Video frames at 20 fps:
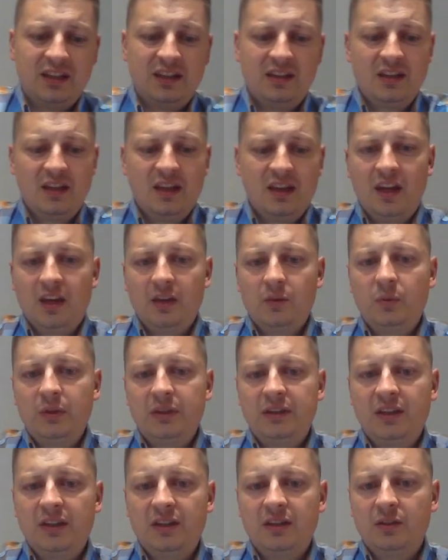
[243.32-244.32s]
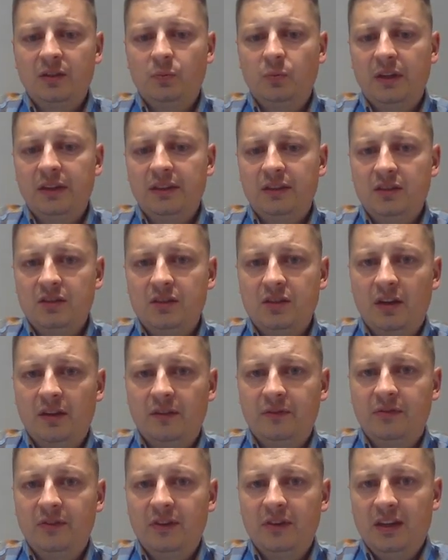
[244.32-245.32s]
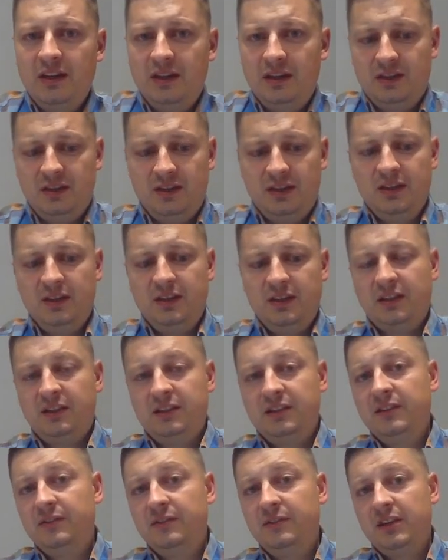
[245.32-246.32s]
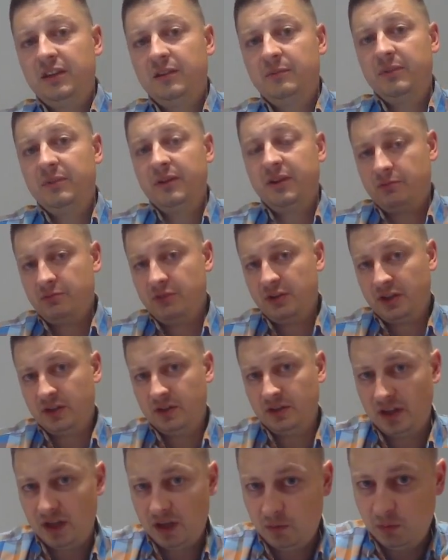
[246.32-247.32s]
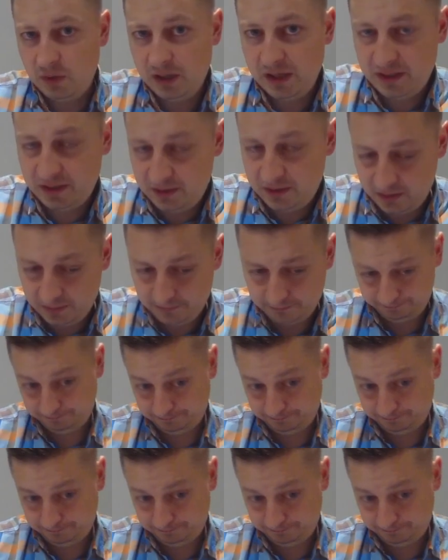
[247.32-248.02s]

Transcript: it, and we take advantage of inactivity by the rook on a1 and the